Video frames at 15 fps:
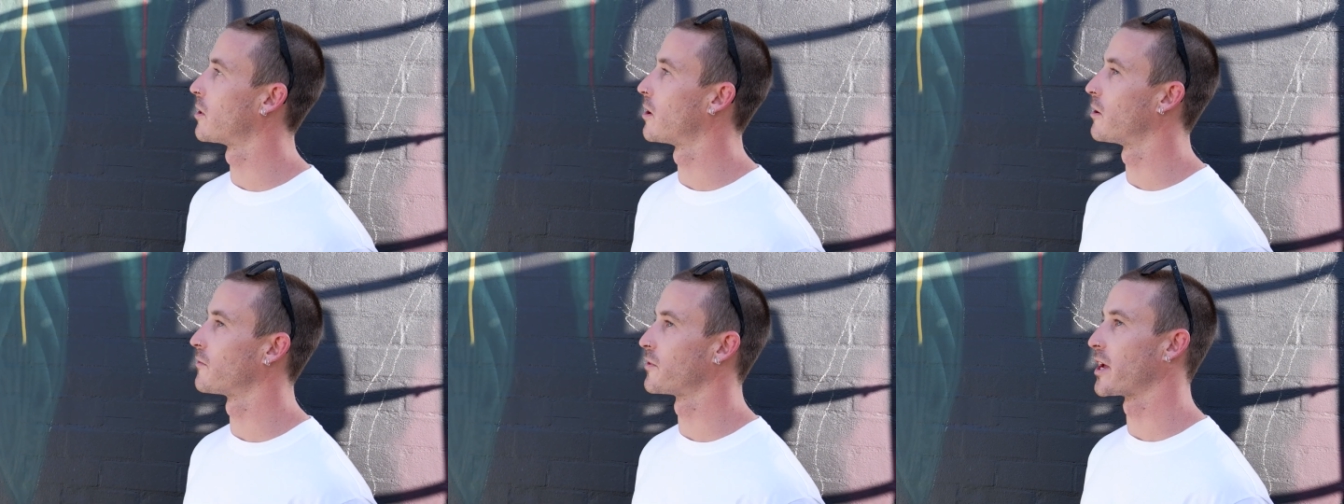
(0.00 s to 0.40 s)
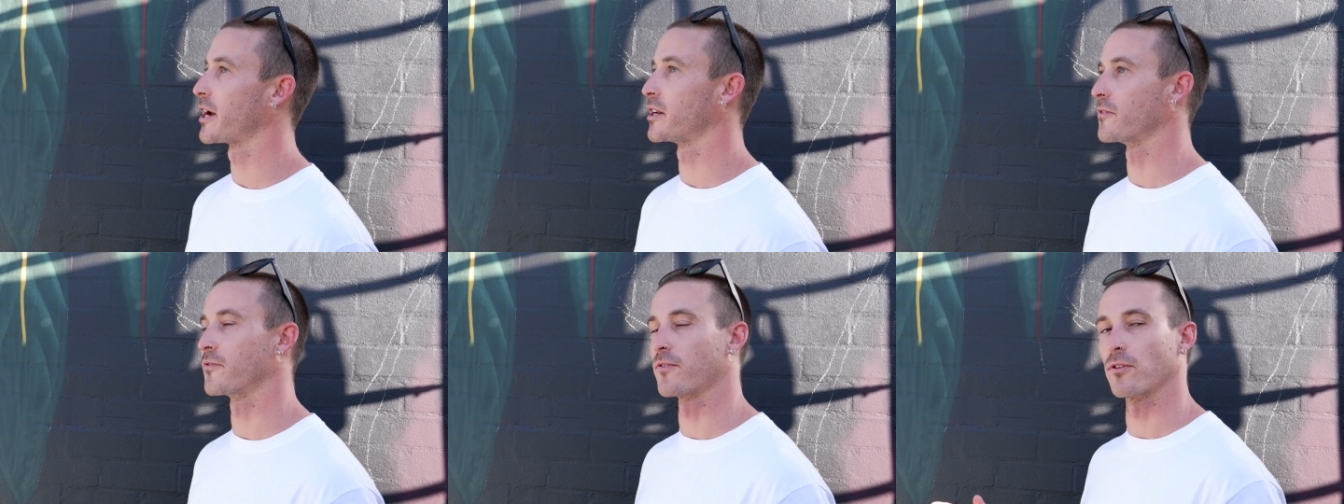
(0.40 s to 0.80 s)
of
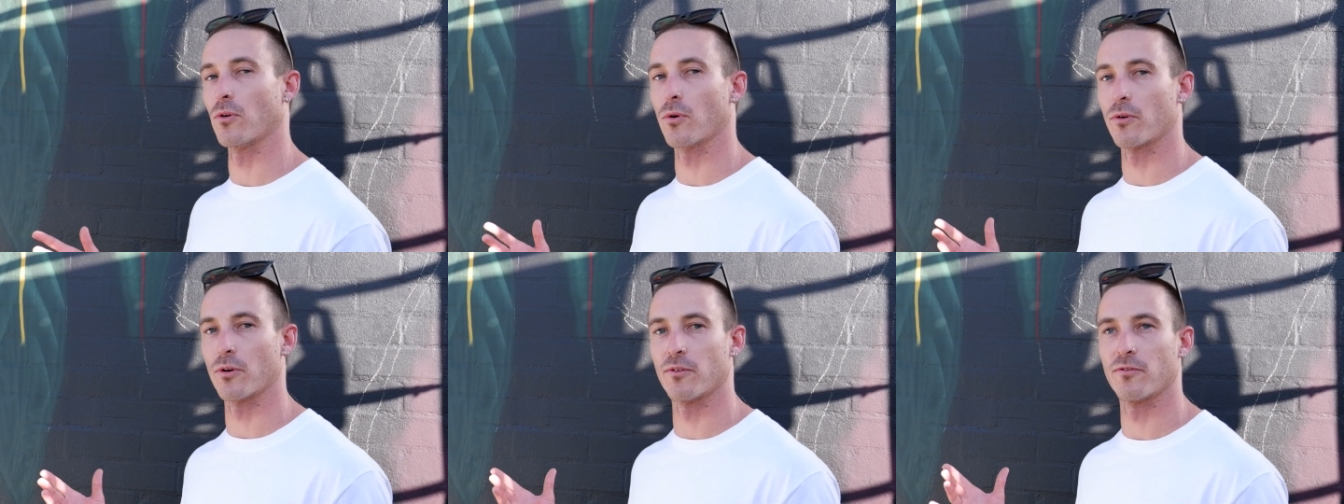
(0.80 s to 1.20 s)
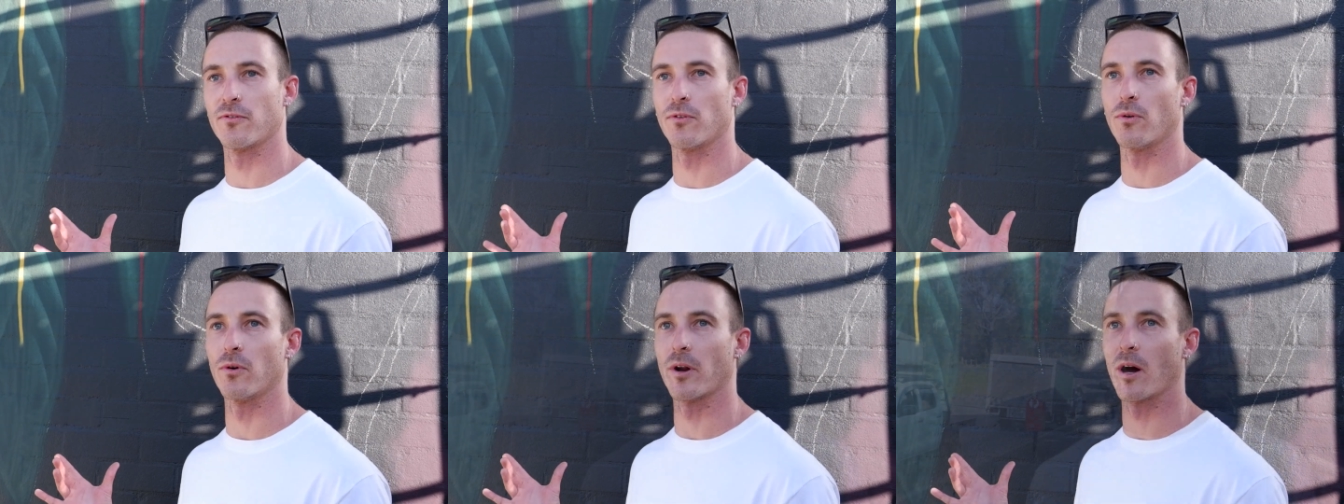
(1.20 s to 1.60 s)
native flora and
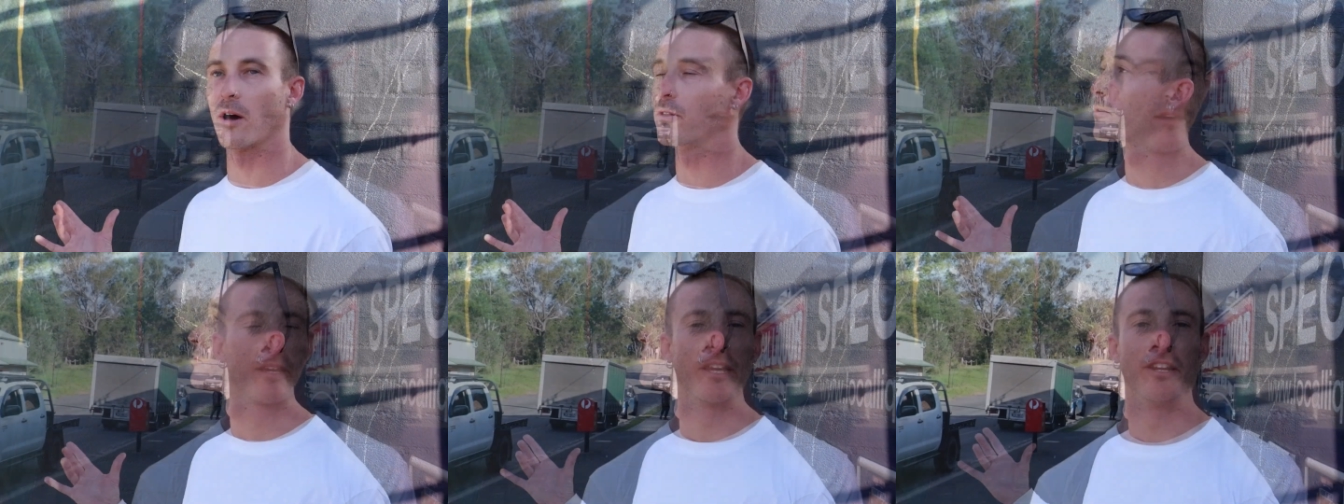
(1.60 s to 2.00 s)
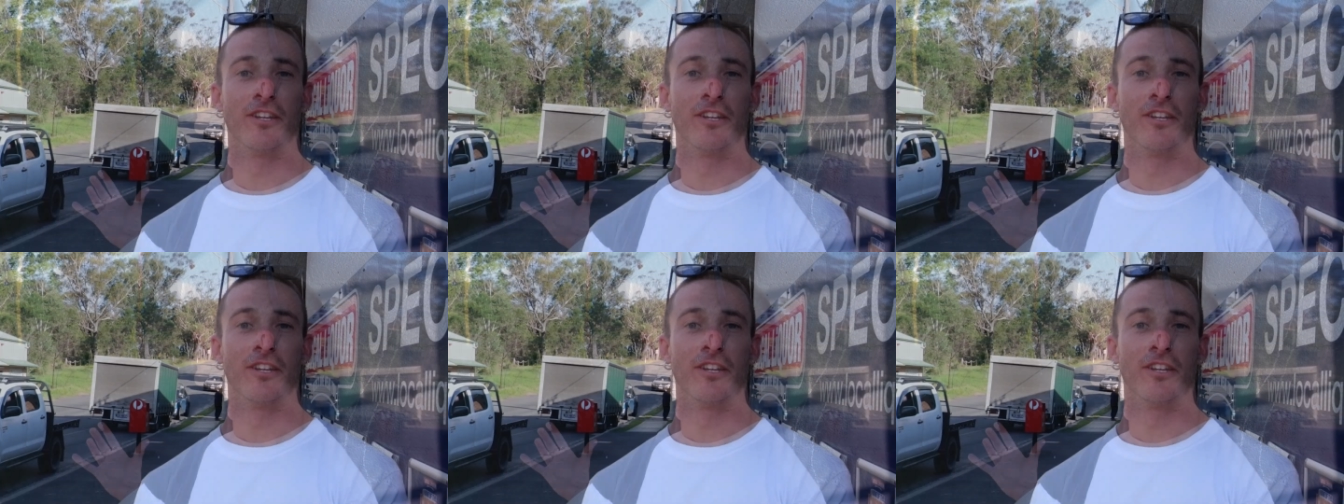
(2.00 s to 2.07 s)
fauna.